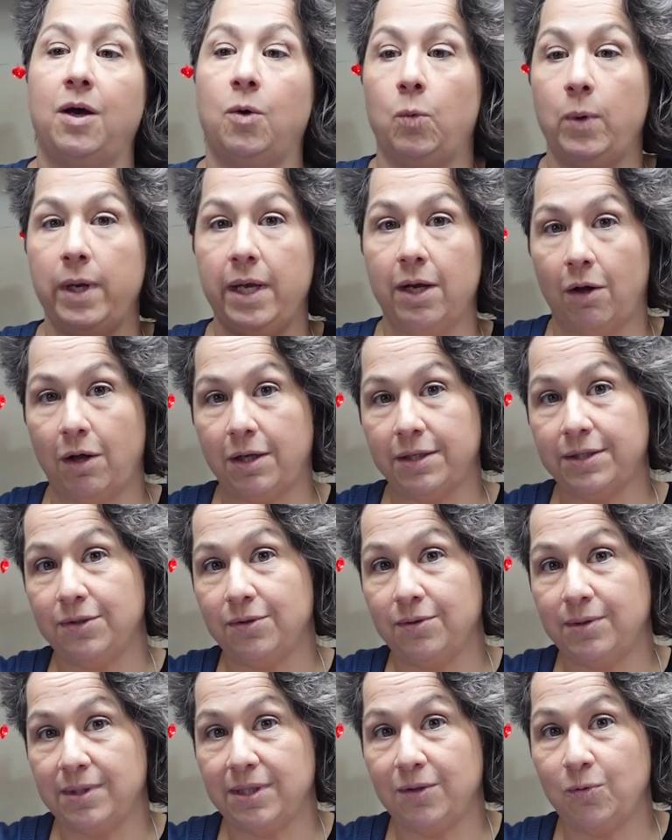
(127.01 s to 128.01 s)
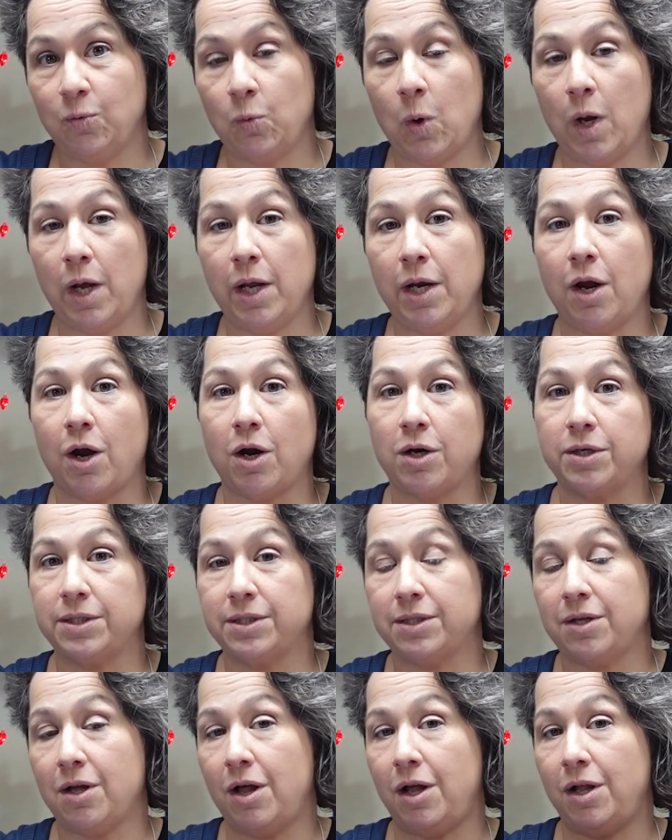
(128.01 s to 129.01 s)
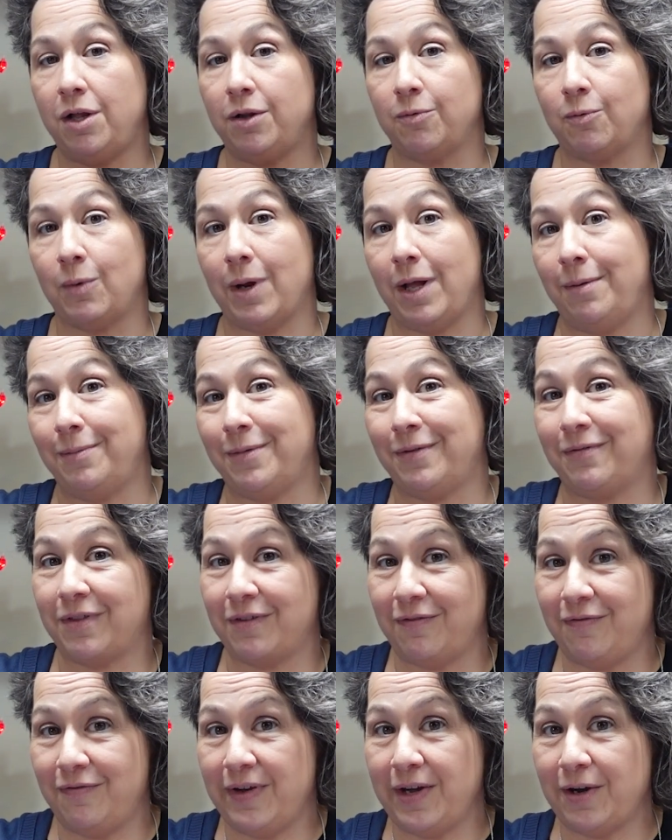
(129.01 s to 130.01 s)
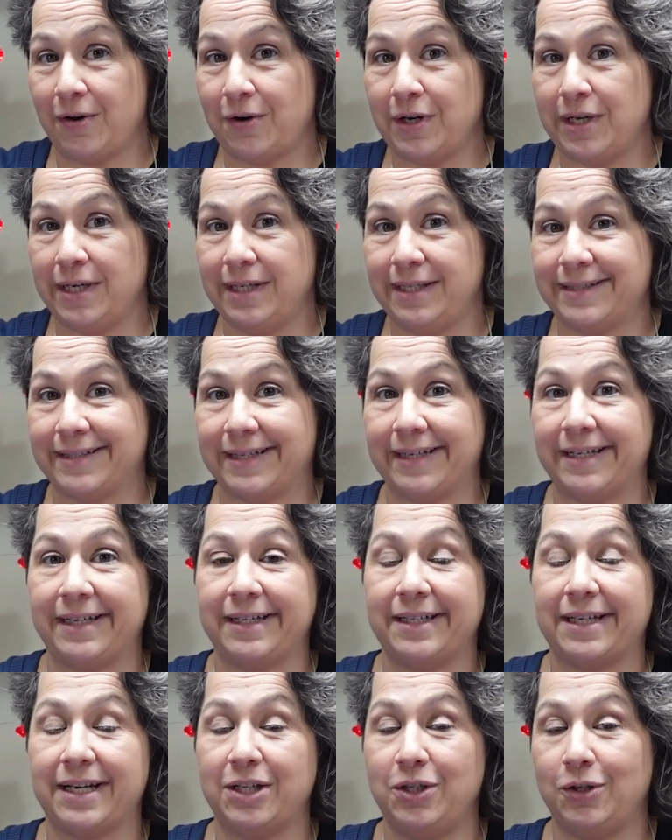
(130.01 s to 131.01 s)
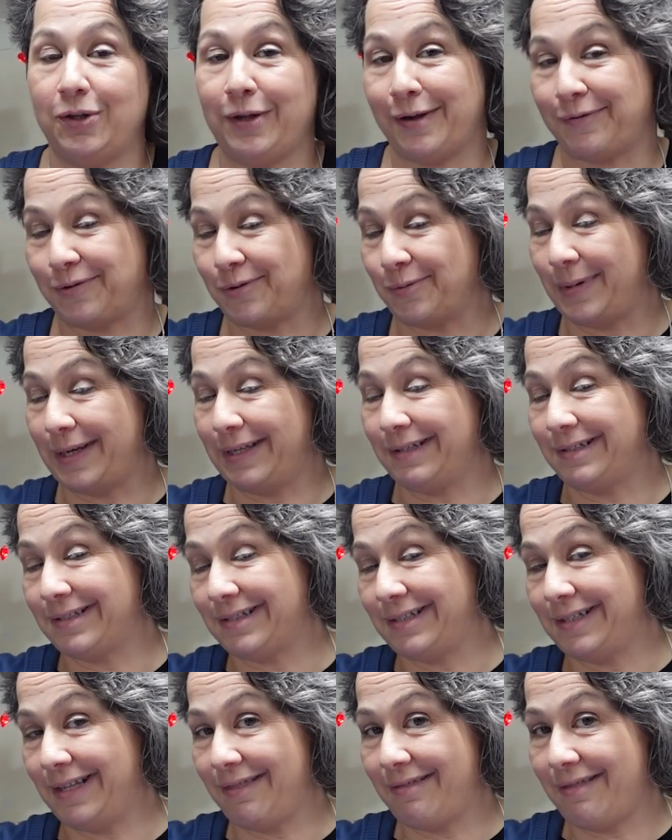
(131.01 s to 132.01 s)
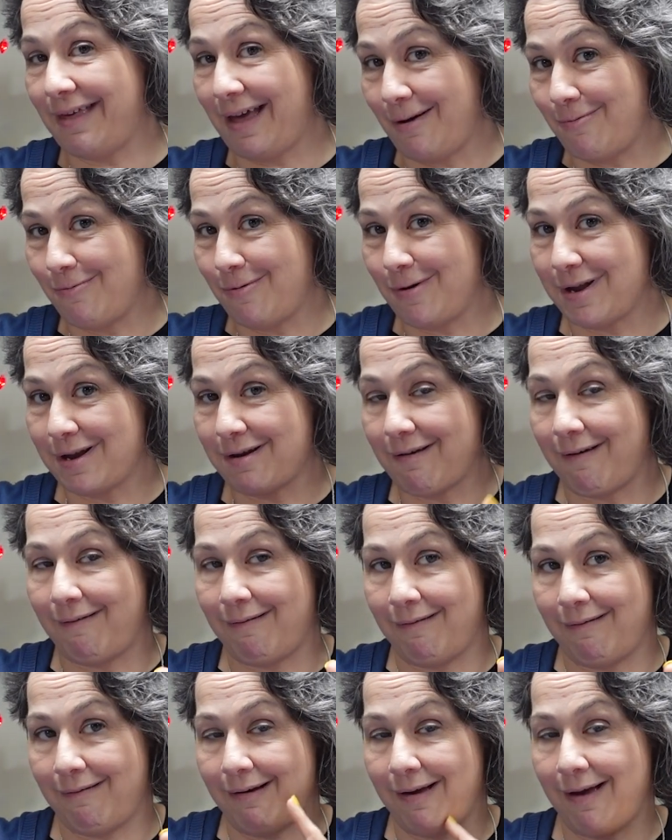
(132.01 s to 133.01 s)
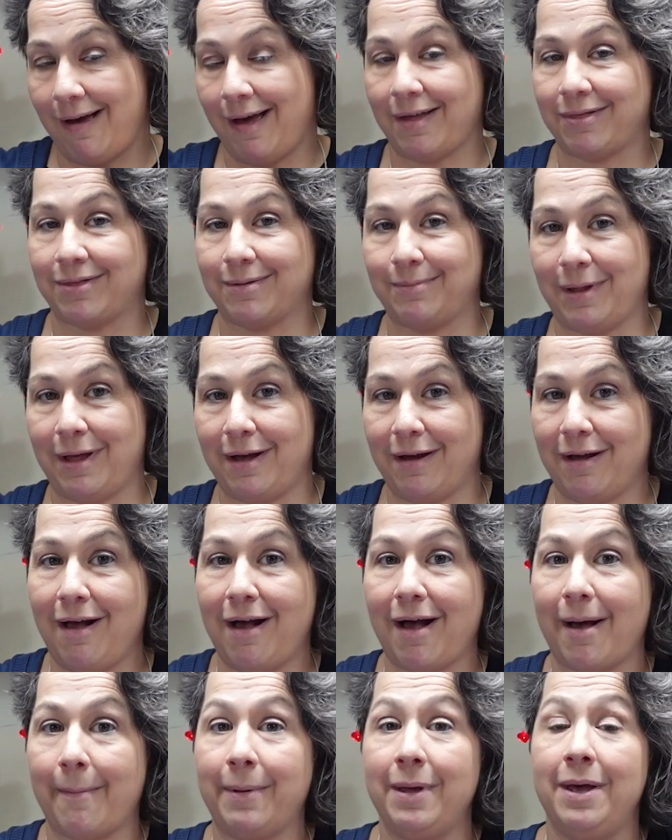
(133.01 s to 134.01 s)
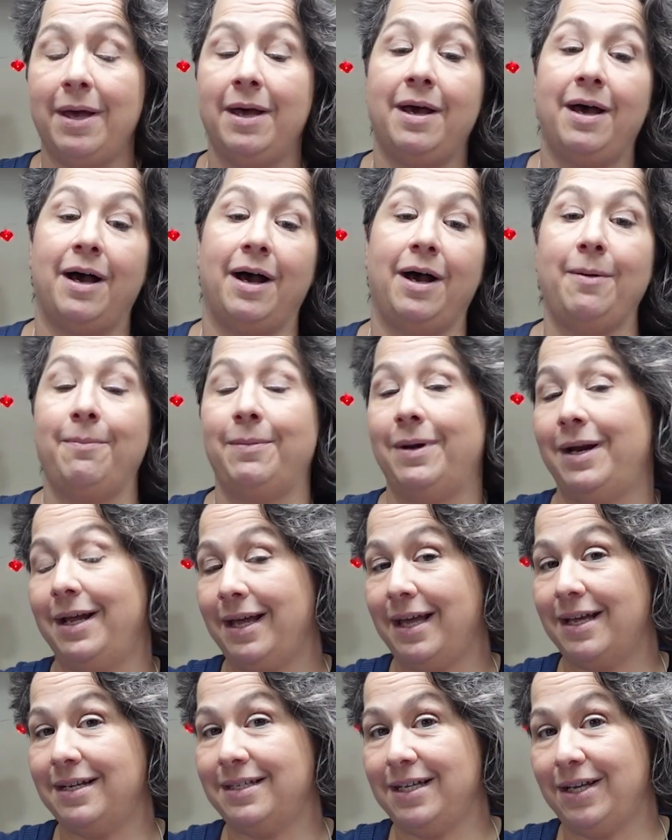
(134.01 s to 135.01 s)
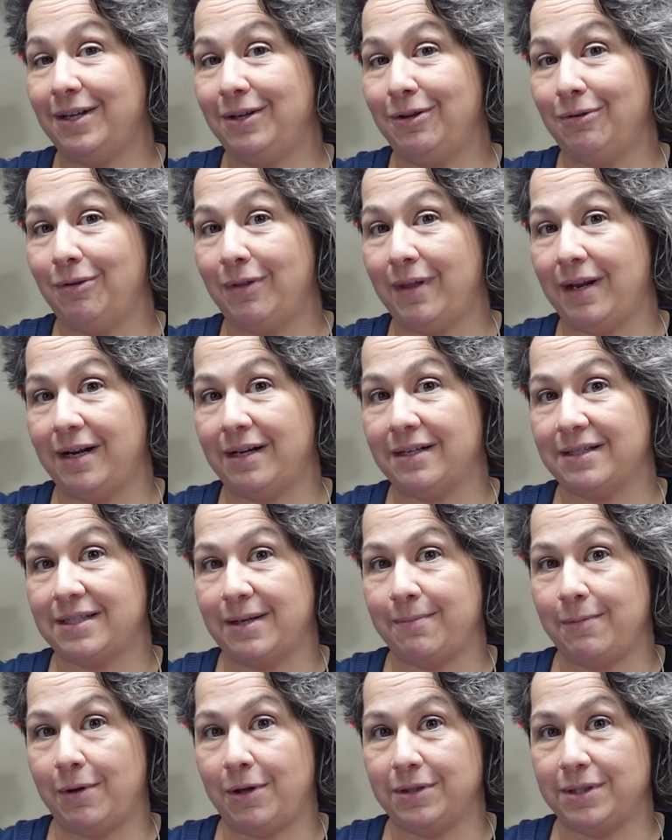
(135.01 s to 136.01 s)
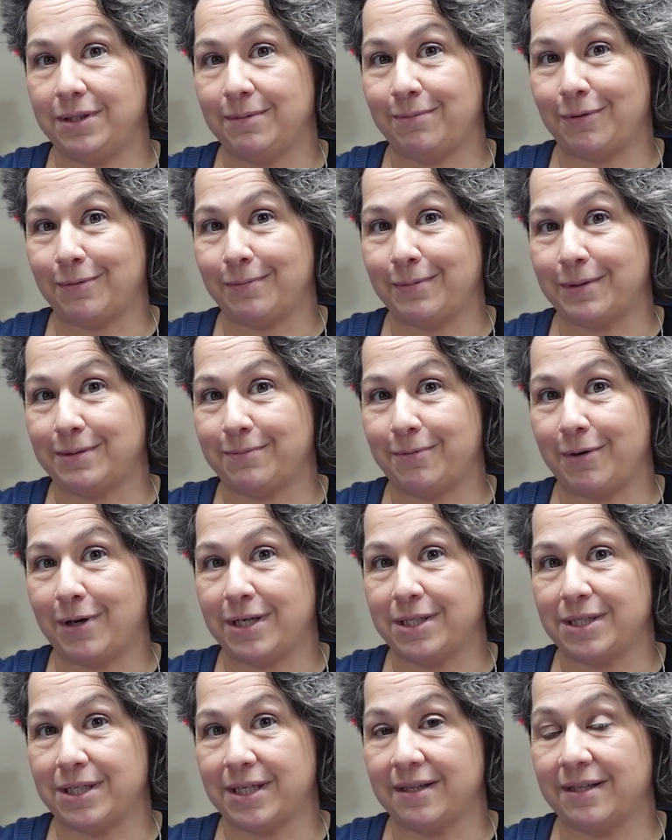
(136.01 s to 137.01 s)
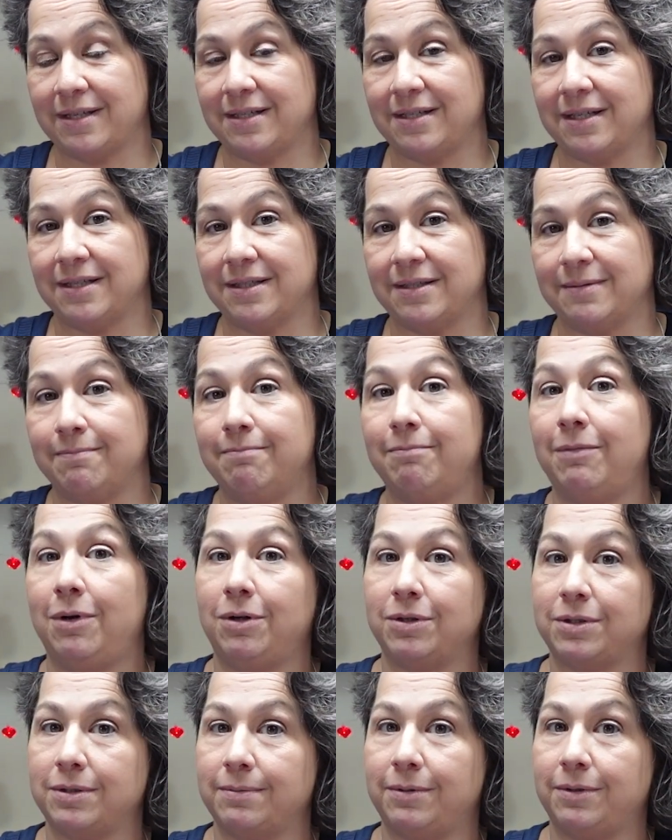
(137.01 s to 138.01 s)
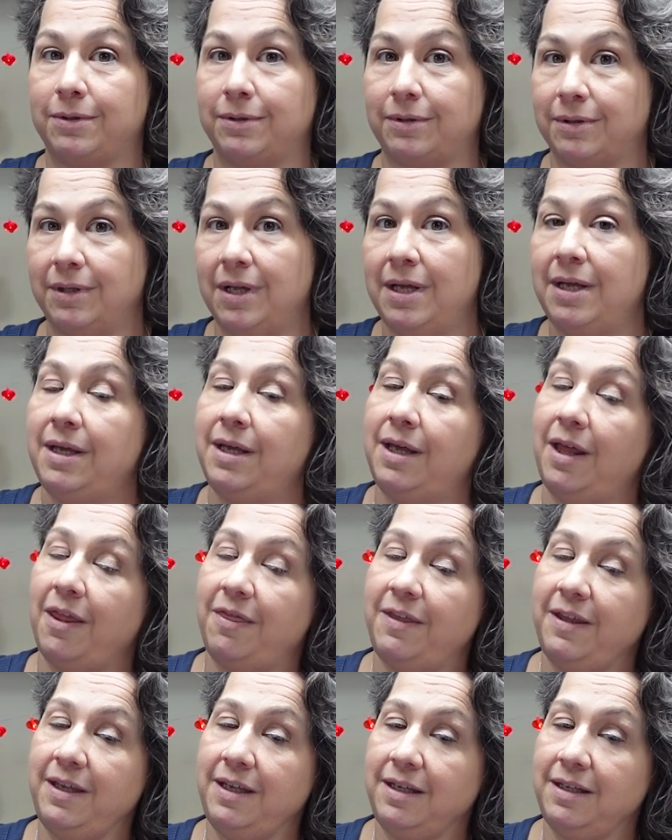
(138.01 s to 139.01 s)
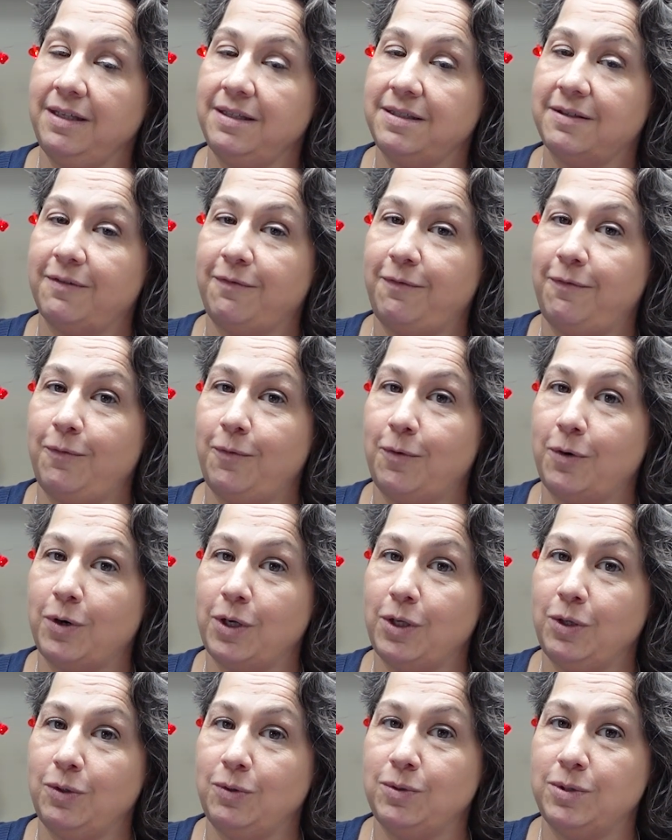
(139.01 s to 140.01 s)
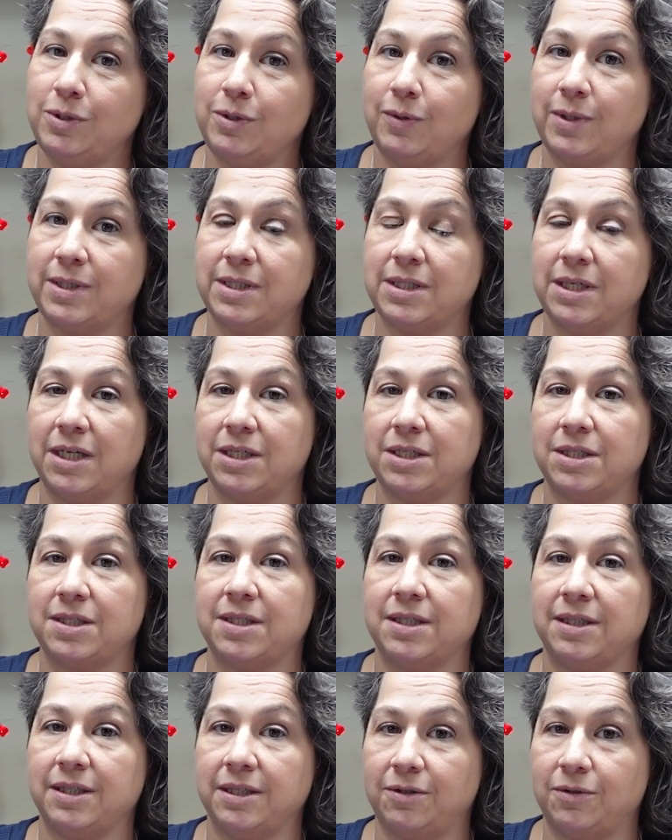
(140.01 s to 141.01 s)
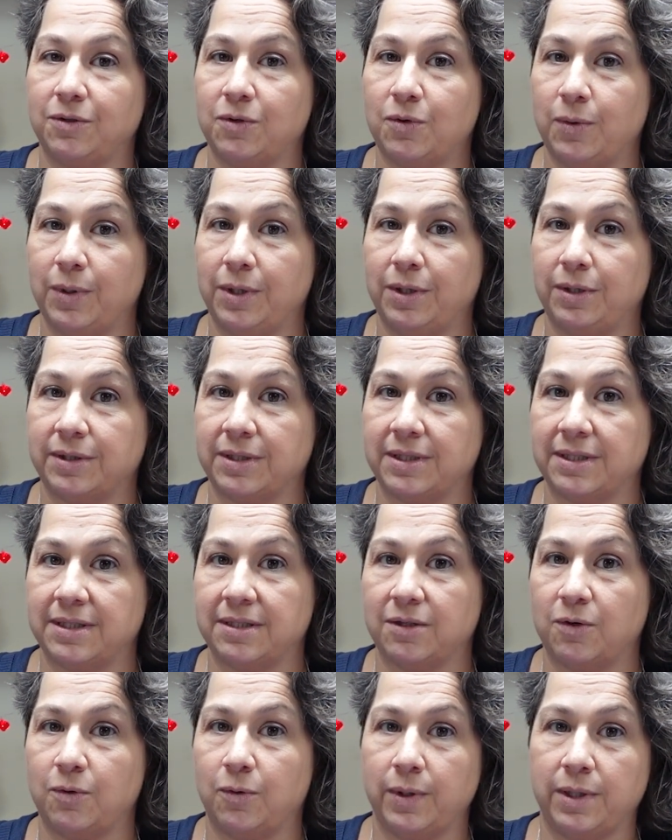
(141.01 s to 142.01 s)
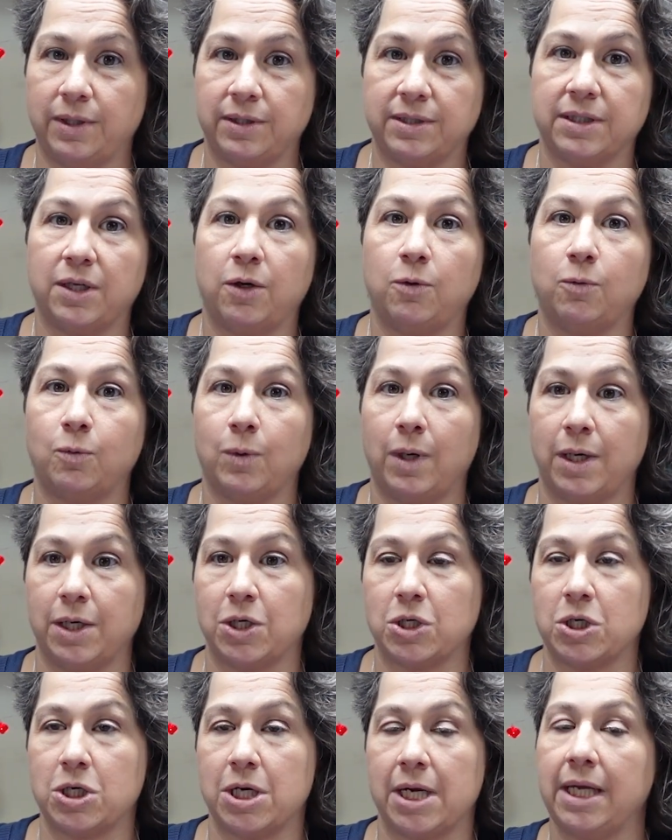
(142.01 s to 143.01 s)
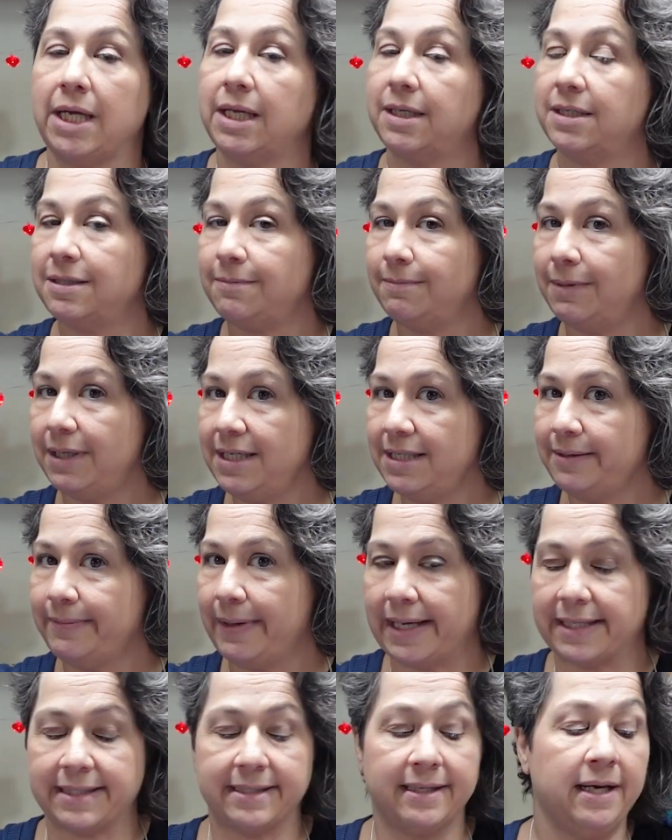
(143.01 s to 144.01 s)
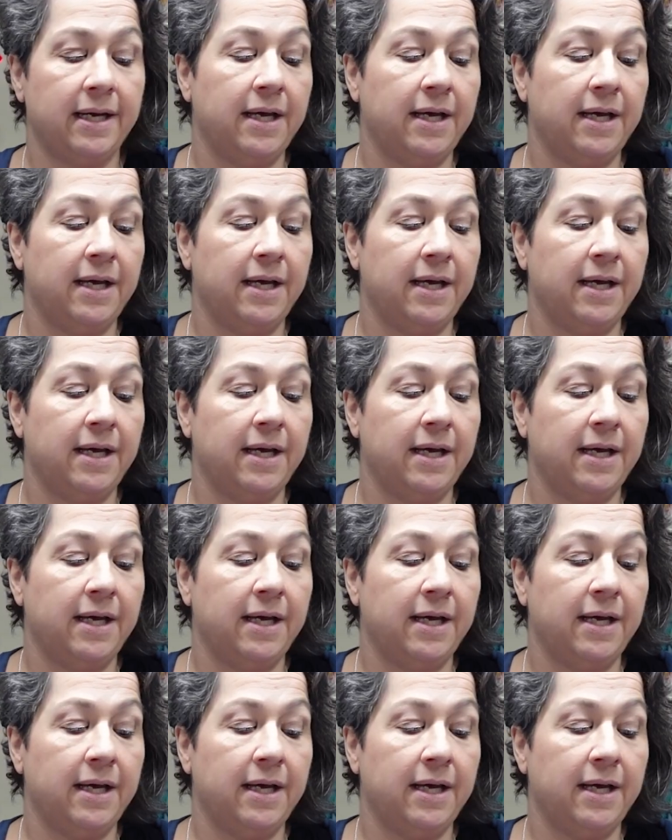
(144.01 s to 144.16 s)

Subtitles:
We also did one. Ours is called Realm of the Fairies, and you'll have to wait and see that one at the blog hop. But I can tell you that it is a multi-purpose project that does multiple things for you, so it's not just a little quilt, it's a quilt, a runner, and some placemats.